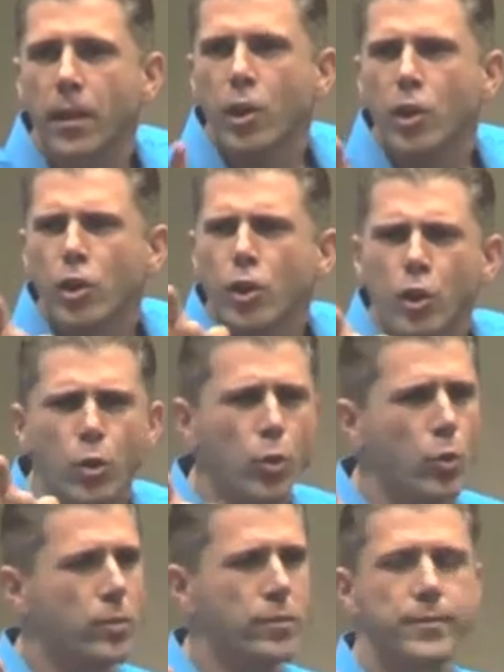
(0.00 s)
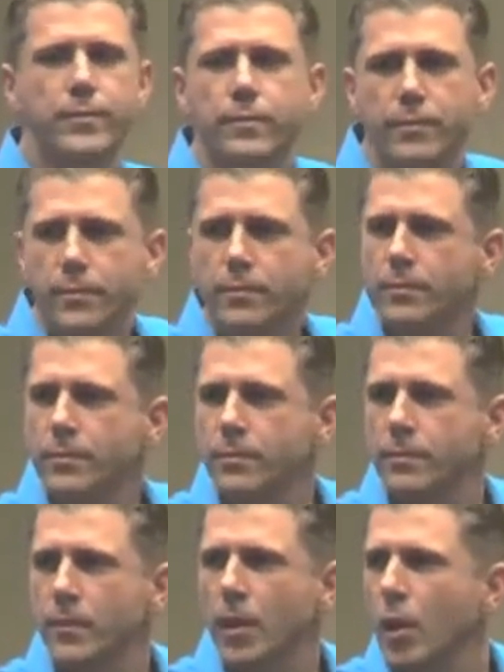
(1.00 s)
You.
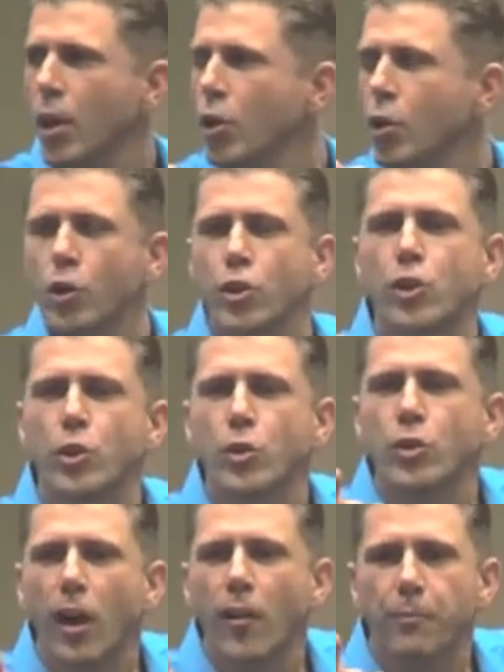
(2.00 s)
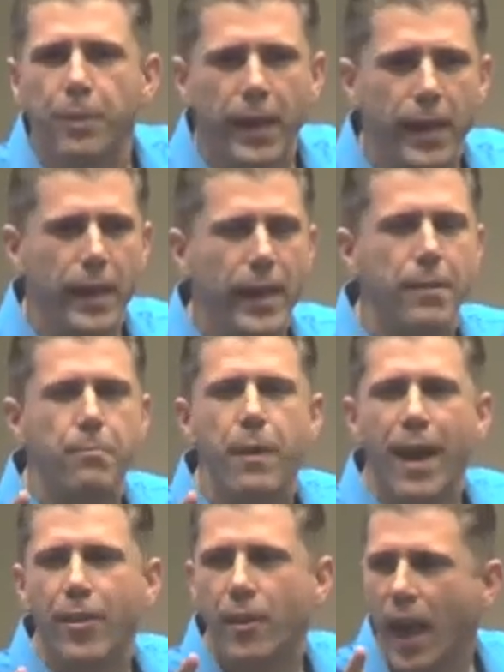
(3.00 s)
Could you not be in
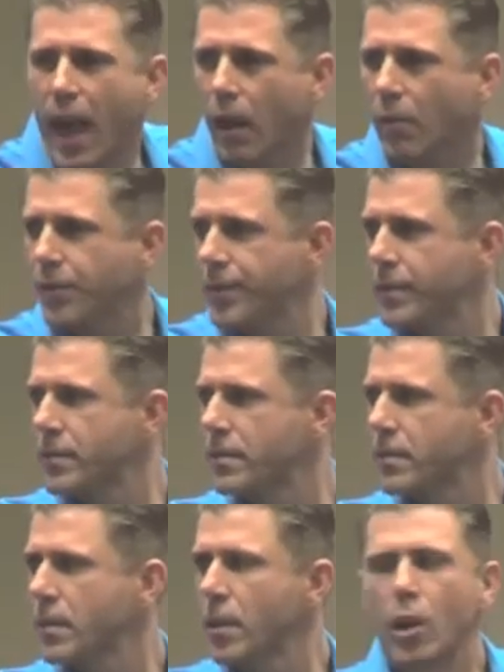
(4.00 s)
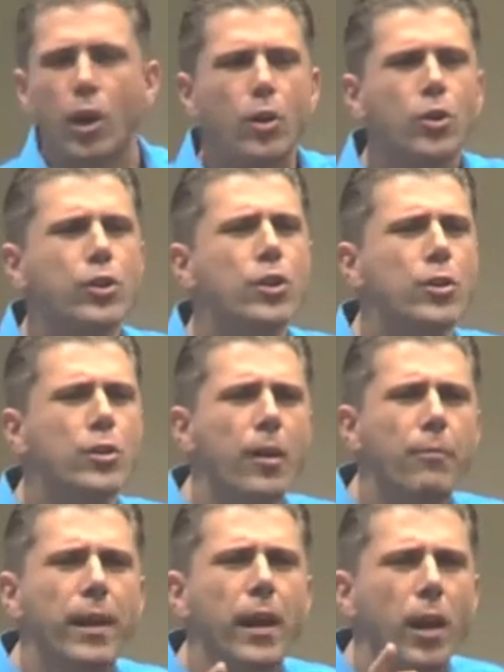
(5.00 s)
better health? Could you not
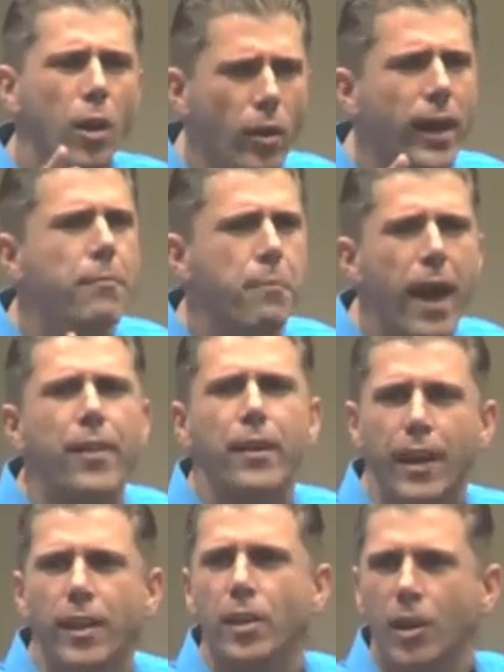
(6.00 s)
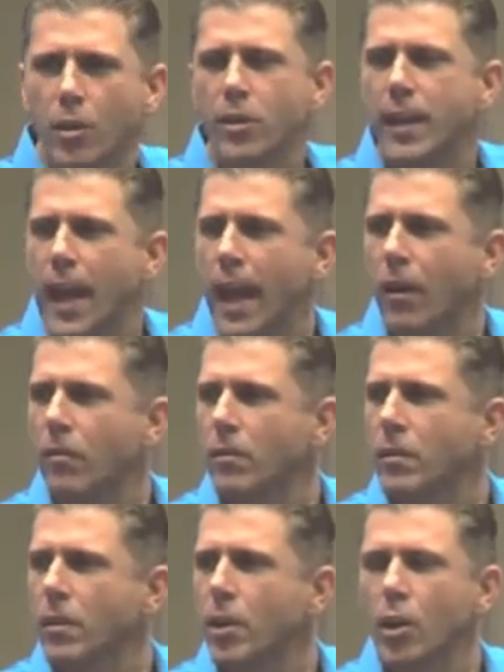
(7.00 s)
be looking better than you look now?
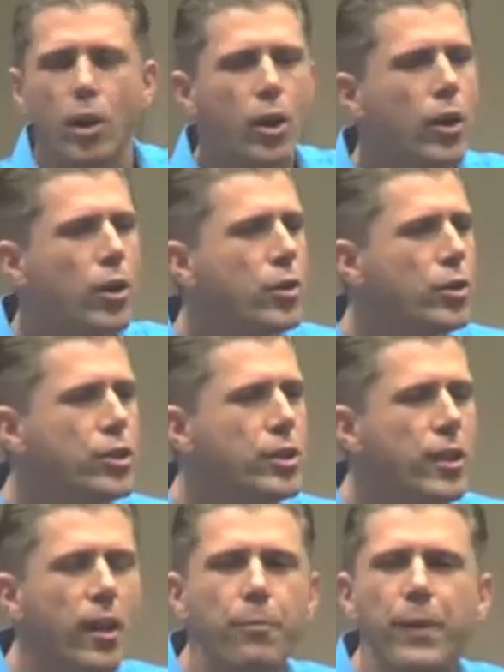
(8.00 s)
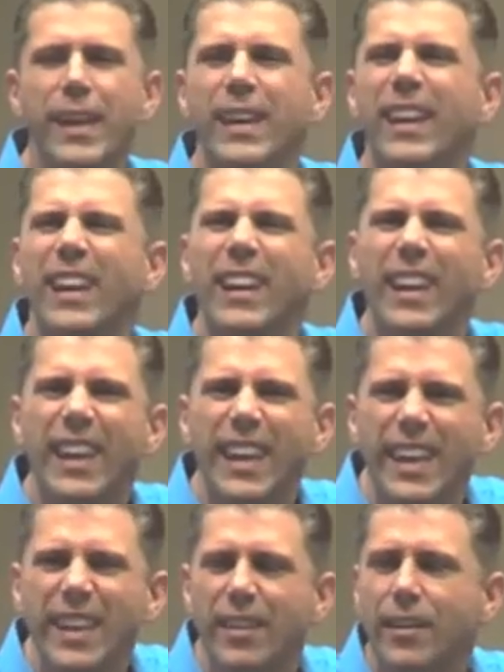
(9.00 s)
Could you not be
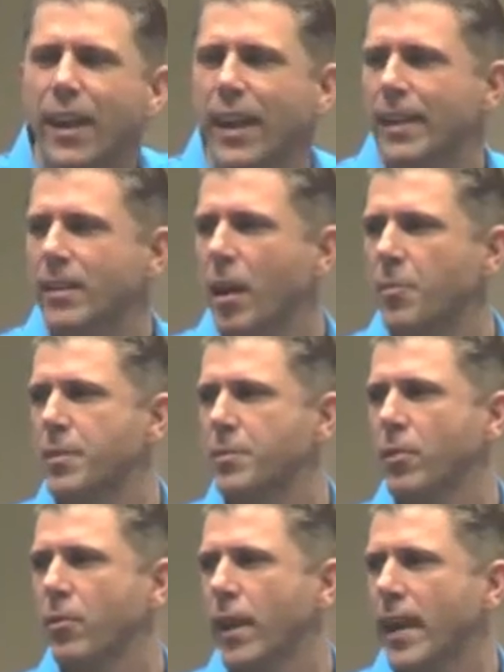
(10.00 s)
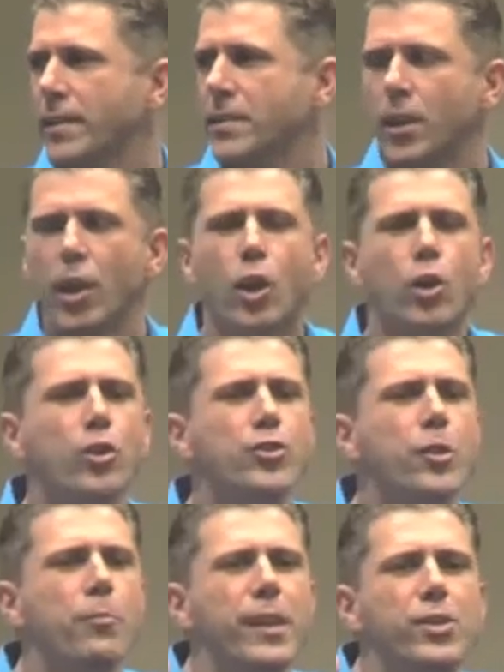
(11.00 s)
leaner and at optimal weight? Could you
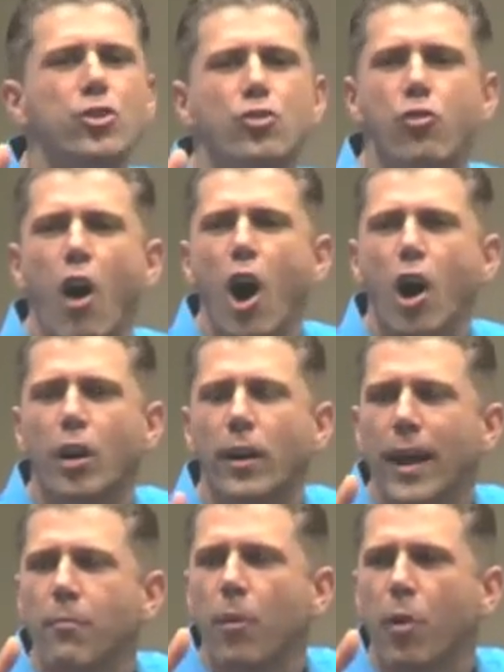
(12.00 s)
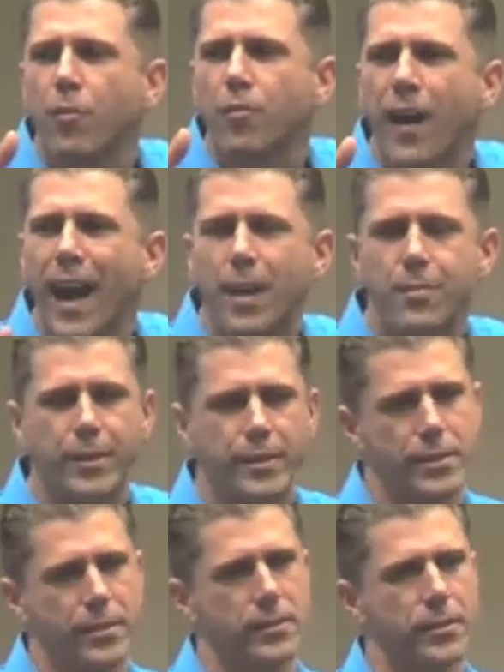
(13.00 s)
be stronger and more vibrant?
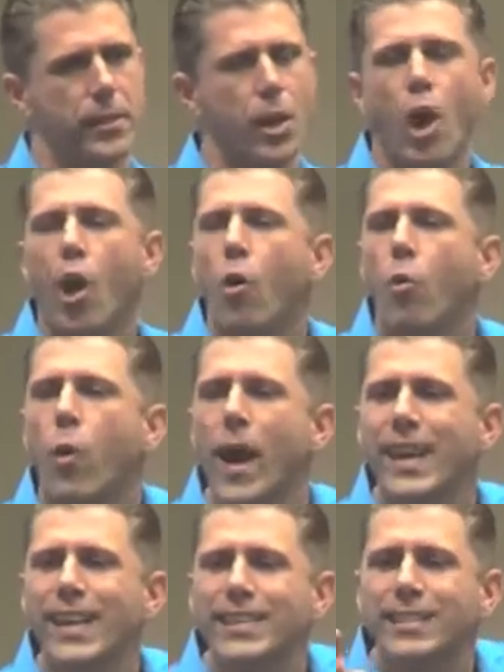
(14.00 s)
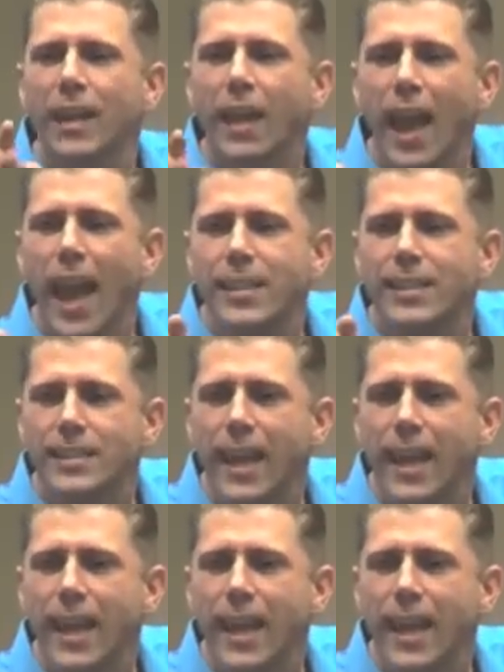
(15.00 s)
When is the last